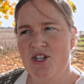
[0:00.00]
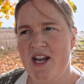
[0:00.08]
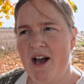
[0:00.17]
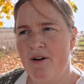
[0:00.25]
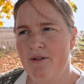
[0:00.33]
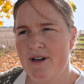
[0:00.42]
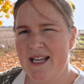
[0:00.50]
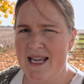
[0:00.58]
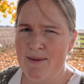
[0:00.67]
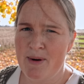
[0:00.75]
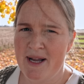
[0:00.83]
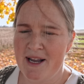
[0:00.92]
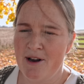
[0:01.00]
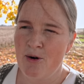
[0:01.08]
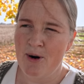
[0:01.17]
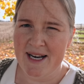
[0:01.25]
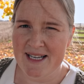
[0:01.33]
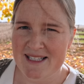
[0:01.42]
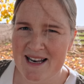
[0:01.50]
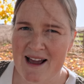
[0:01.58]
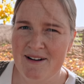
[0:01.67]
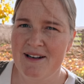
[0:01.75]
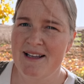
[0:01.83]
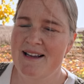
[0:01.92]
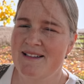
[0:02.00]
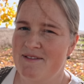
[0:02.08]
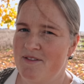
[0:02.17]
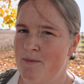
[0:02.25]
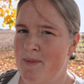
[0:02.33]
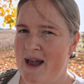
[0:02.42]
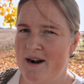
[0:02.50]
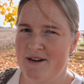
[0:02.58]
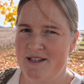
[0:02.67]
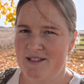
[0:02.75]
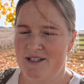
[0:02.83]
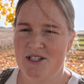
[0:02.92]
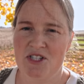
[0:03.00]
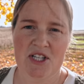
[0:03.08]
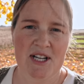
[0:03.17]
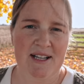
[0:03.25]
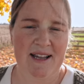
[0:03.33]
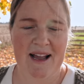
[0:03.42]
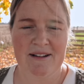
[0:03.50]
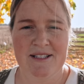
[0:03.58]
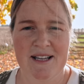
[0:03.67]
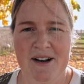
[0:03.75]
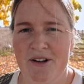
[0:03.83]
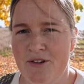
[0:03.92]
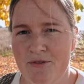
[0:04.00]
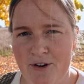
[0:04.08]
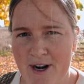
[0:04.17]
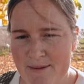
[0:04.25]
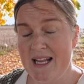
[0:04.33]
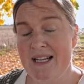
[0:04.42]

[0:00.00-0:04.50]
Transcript: shout e-bike quite as loudly as if the battery is just chilling outside on the frame.